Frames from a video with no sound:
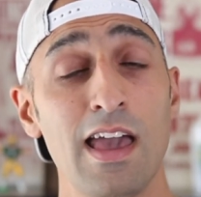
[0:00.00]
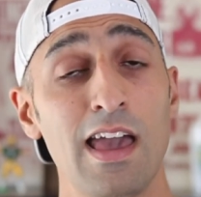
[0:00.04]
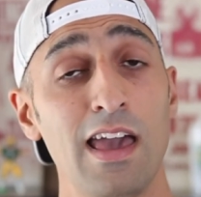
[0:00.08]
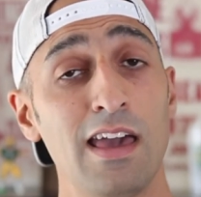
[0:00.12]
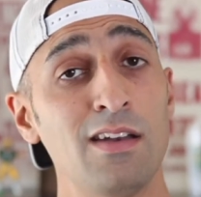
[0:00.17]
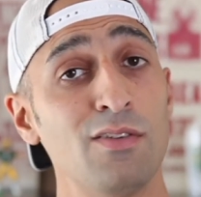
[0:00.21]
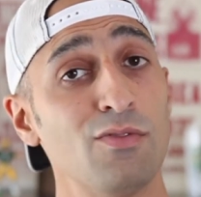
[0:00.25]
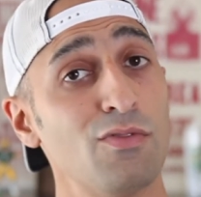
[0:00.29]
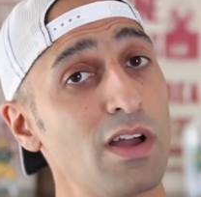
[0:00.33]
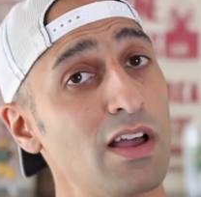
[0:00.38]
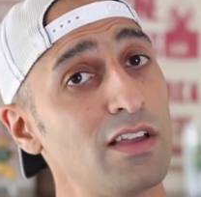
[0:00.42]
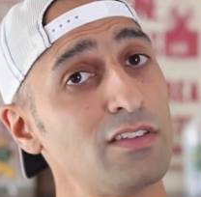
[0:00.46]

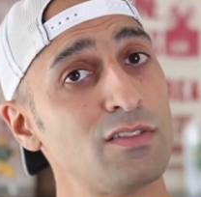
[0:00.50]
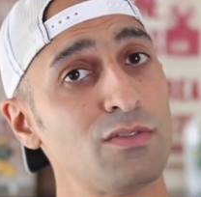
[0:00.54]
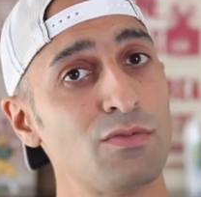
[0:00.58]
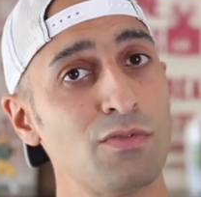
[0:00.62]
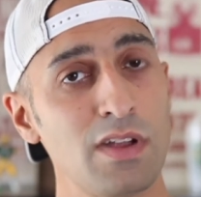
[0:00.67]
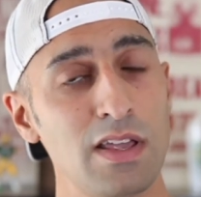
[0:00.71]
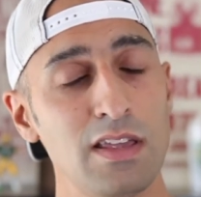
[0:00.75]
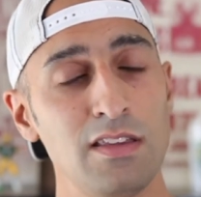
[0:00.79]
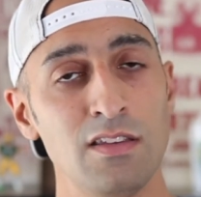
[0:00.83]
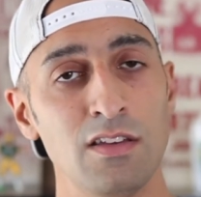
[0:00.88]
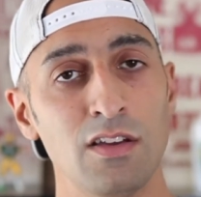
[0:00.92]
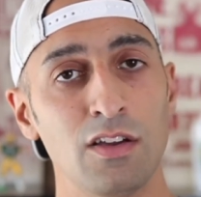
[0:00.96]
And
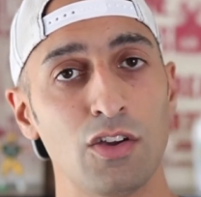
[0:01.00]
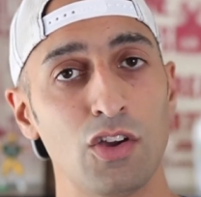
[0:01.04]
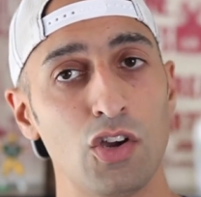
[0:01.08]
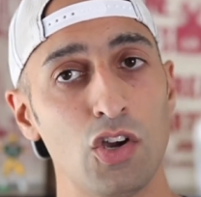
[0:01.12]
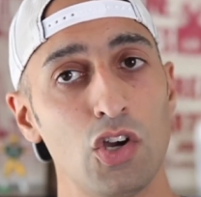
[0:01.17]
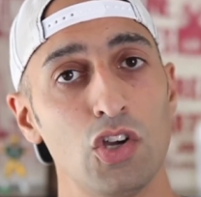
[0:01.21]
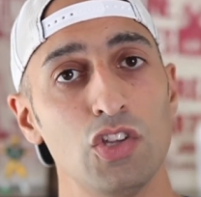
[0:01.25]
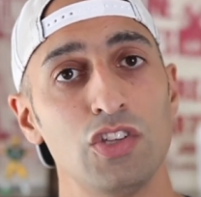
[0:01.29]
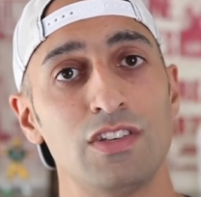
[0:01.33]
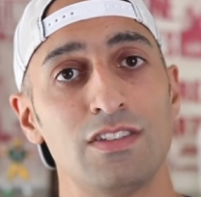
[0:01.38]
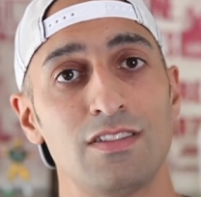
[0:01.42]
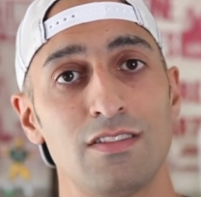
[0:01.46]
Arazarinia
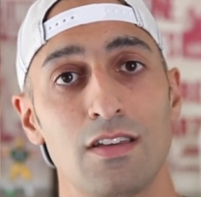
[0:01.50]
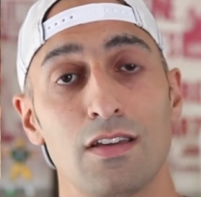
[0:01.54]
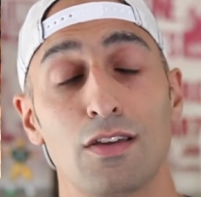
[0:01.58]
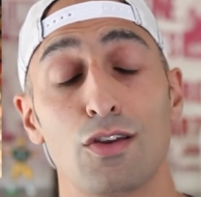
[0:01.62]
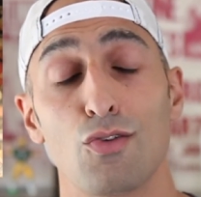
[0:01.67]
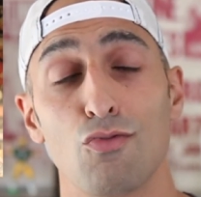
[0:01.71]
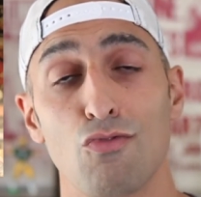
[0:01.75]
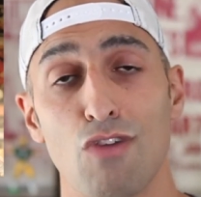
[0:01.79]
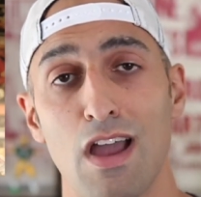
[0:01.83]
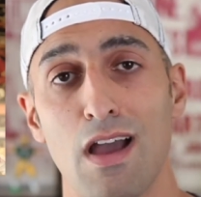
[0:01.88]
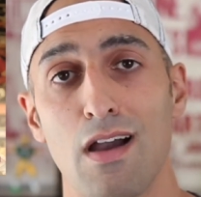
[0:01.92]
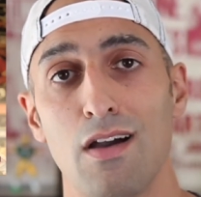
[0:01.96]
could stick
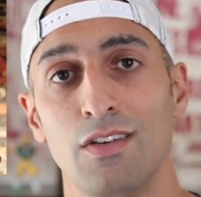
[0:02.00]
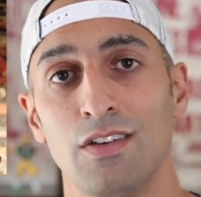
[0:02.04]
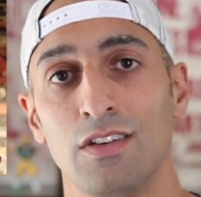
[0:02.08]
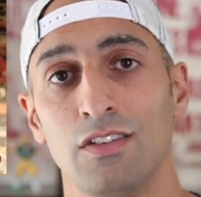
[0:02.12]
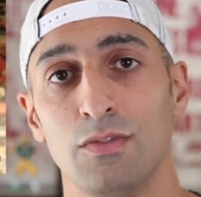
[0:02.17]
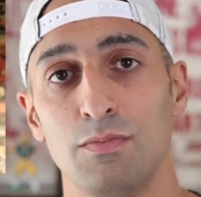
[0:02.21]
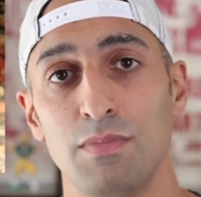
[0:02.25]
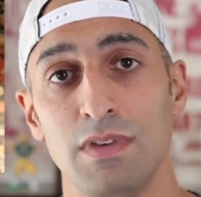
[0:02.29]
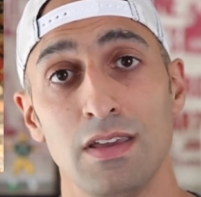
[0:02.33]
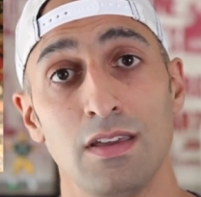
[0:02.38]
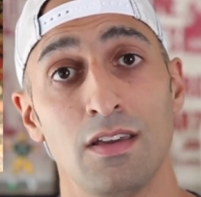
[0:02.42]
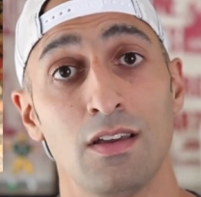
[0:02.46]
around
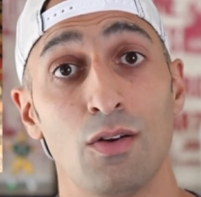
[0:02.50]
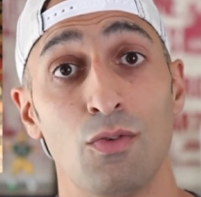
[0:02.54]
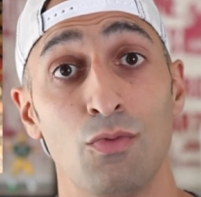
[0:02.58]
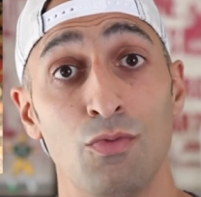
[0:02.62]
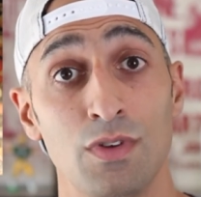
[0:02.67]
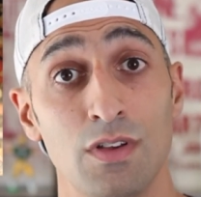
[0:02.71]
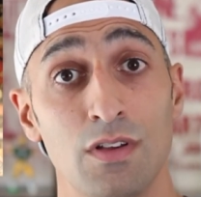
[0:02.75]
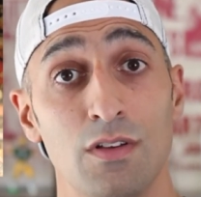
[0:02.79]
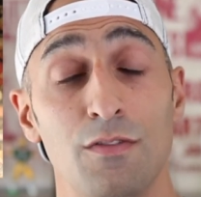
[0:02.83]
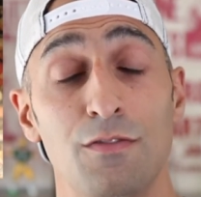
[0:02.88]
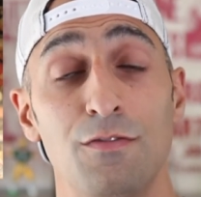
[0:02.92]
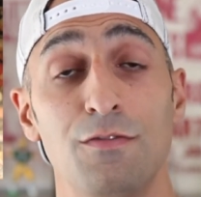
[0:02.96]
as being a
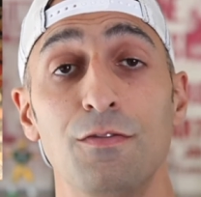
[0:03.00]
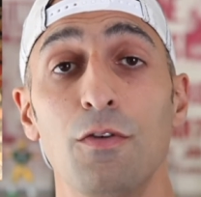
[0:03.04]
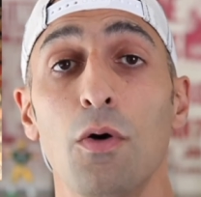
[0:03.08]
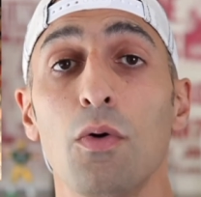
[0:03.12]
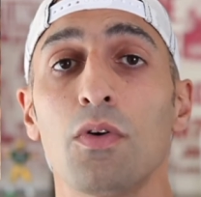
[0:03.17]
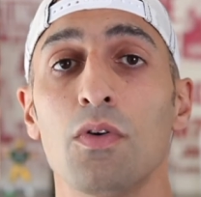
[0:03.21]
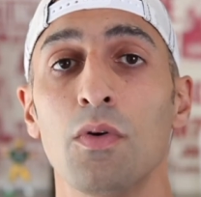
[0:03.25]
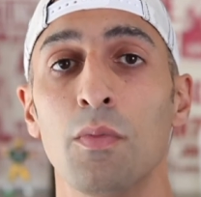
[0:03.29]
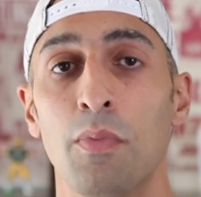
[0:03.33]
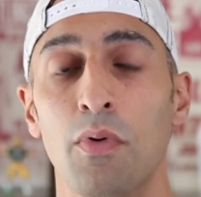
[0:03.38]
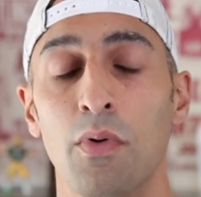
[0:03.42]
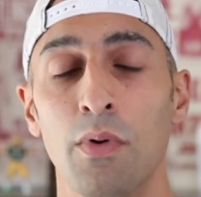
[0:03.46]
real
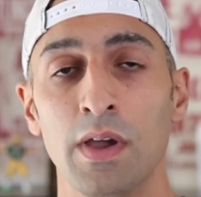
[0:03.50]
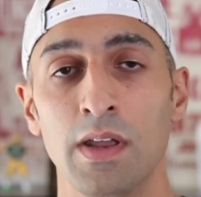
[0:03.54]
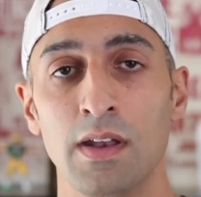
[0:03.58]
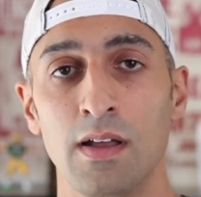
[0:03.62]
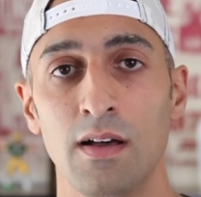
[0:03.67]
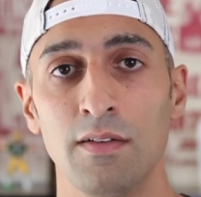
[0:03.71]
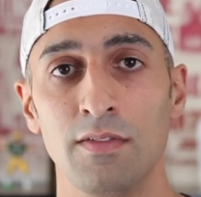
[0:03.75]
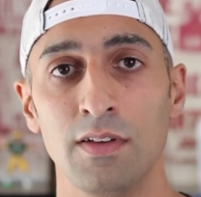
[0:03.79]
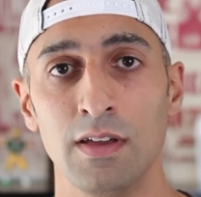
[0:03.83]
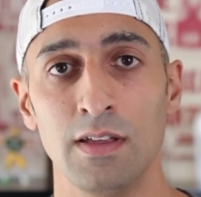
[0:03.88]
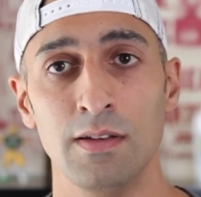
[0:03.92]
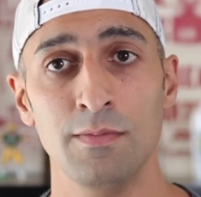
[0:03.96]
focal point
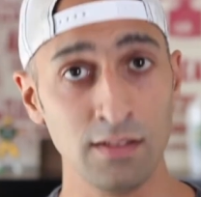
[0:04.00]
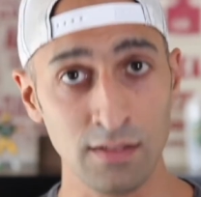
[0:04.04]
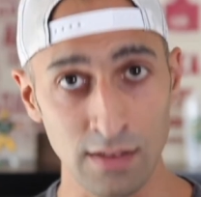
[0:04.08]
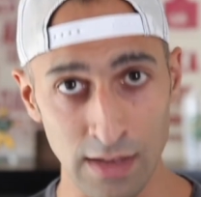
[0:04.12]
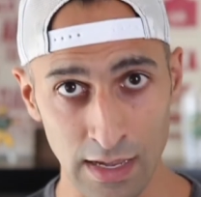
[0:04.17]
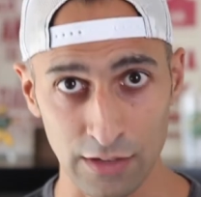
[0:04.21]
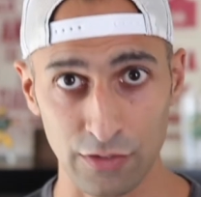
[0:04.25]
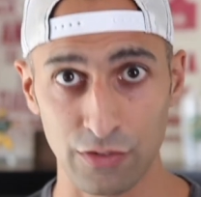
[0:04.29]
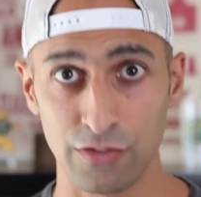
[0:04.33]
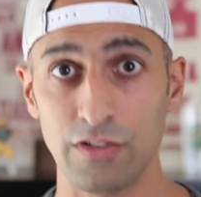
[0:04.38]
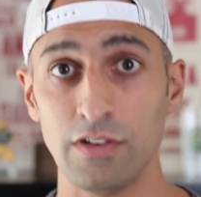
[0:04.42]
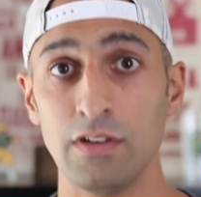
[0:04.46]
of it
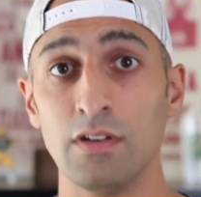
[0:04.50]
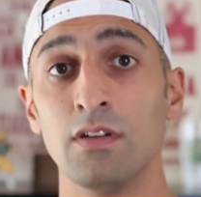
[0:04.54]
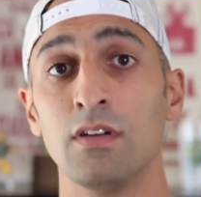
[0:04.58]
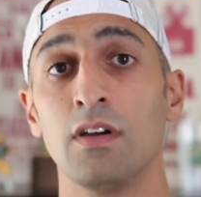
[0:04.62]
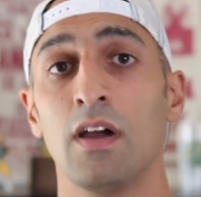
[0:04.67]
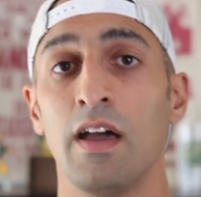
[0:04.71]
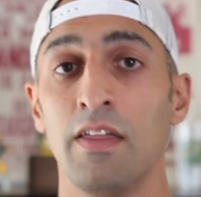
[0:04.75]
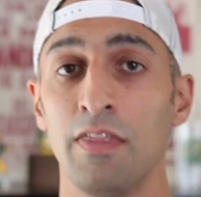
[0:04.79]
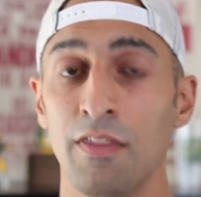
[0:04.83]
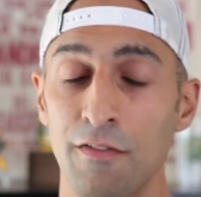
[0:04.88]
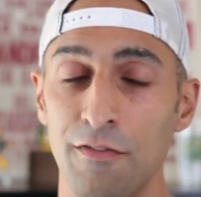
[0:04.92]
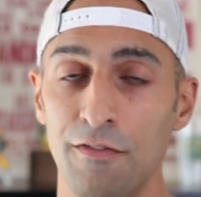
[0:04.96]
next year
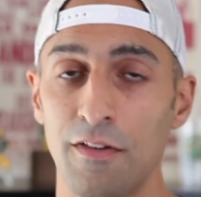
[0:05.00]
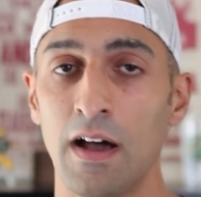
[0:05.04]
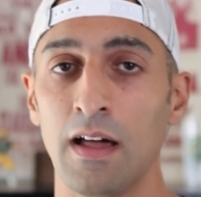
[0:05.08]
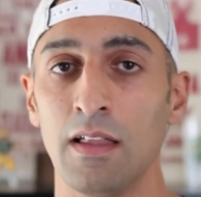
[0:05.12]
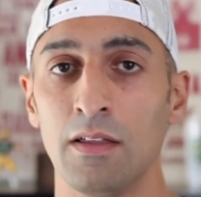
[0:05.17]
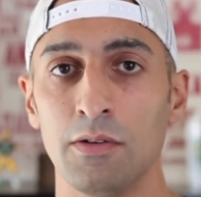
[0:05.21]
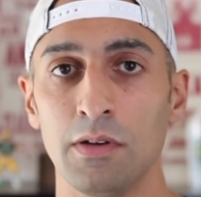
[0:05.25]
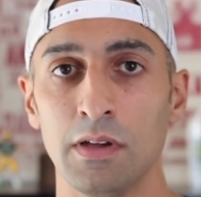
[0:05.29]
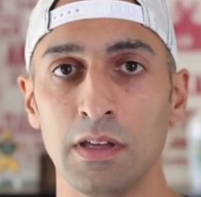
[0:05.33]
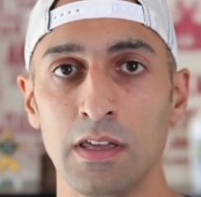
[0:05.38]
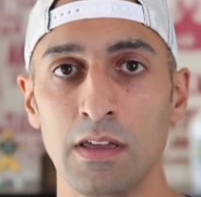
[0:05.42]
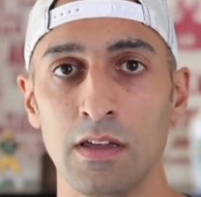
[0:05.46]
and the
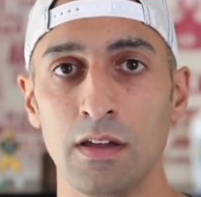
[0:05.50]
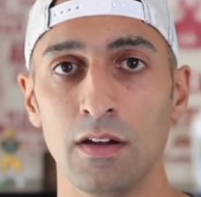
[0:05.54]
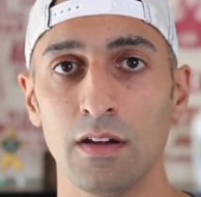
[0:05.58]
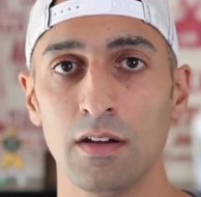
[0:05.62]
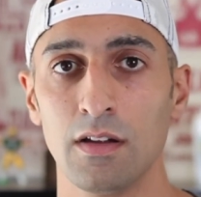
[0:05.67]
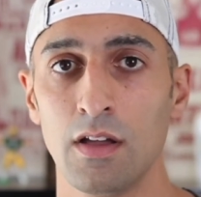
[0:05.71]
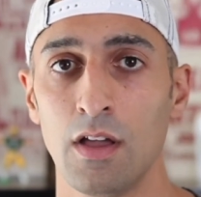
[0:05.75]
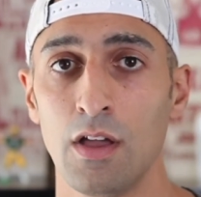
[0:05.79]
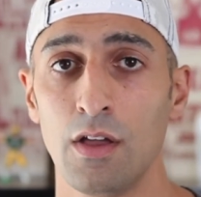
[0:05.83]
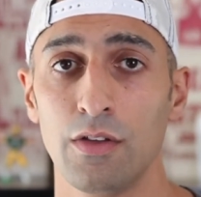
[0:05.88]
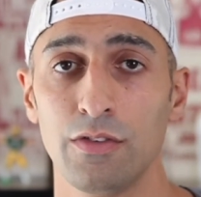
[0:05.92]
following year.